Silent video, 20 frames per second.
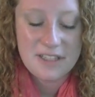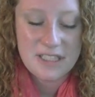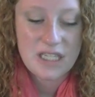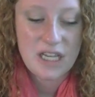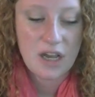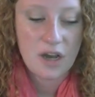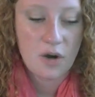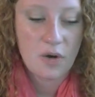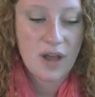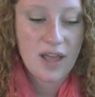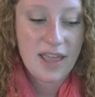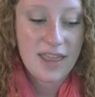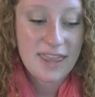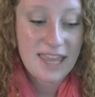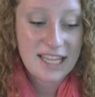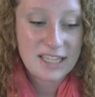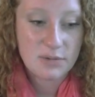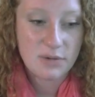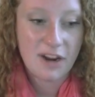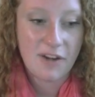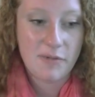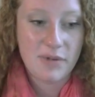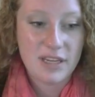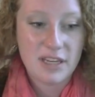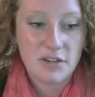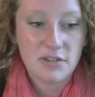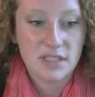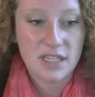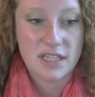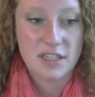so that's what I've been
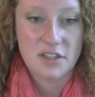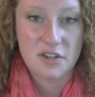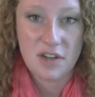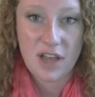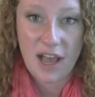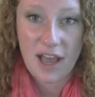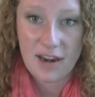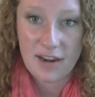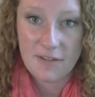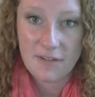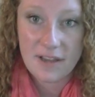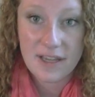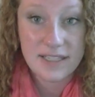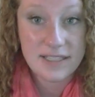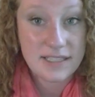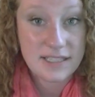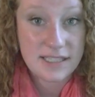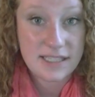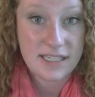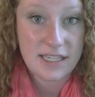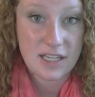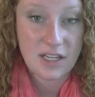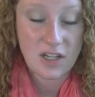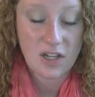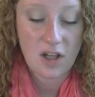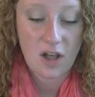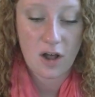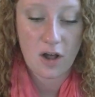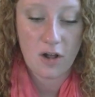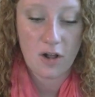using to kind of conceal
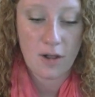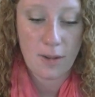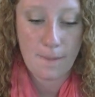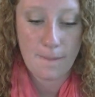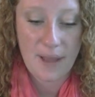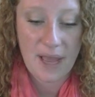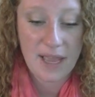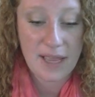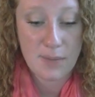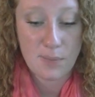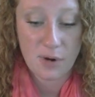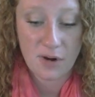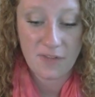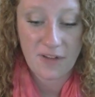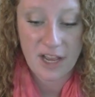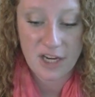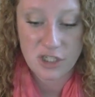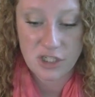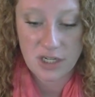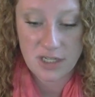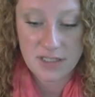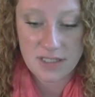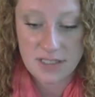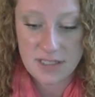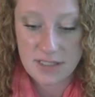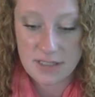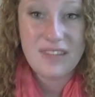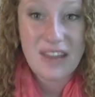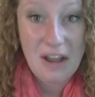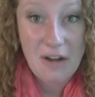all my
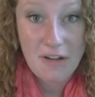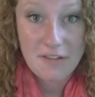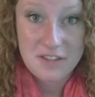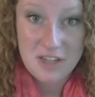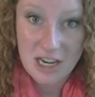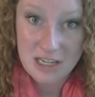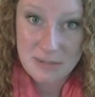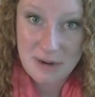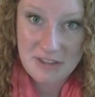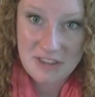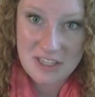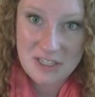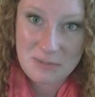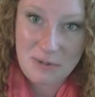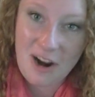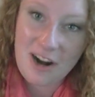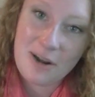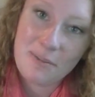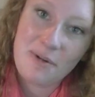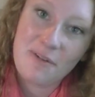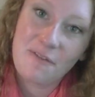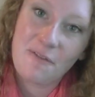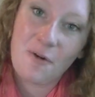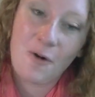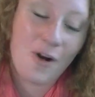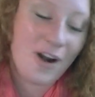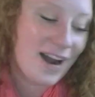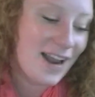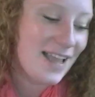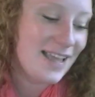imperfections. Now, I've talked about this product
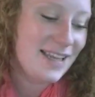before. It